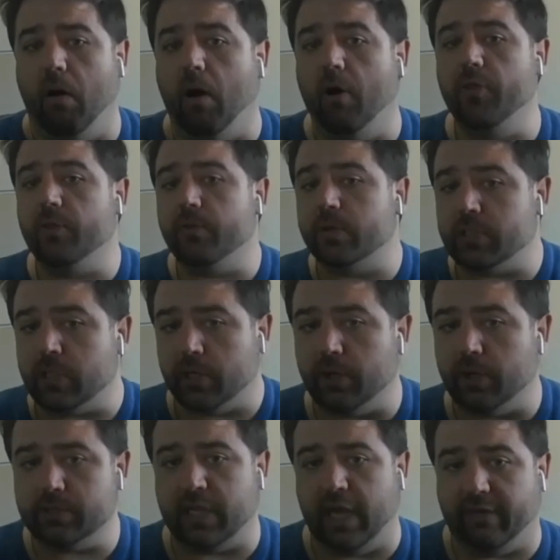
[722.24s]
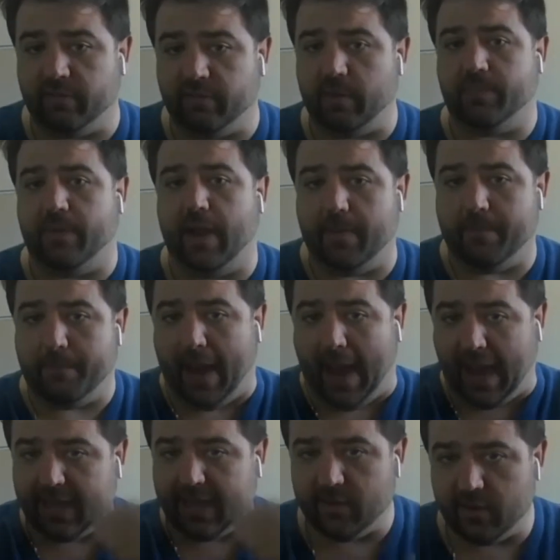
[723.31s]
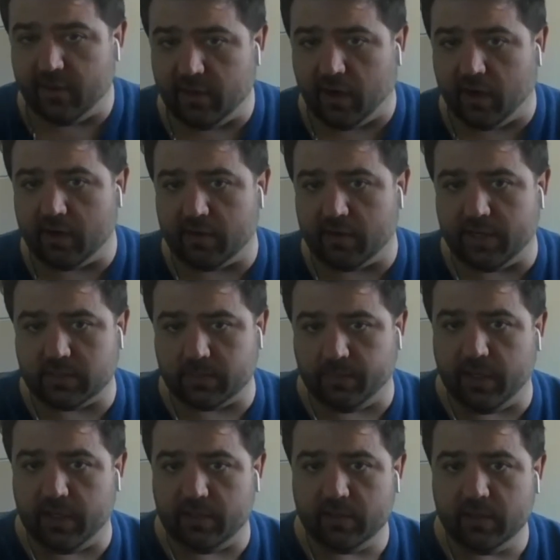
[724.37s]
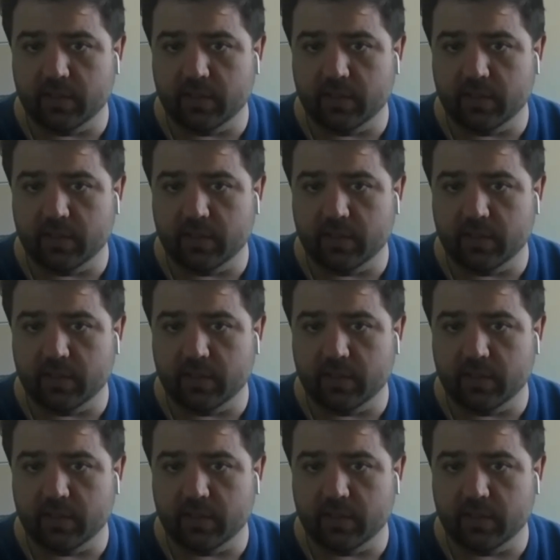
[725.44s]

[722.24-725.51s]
all the returns have to be paid back into the RRSP,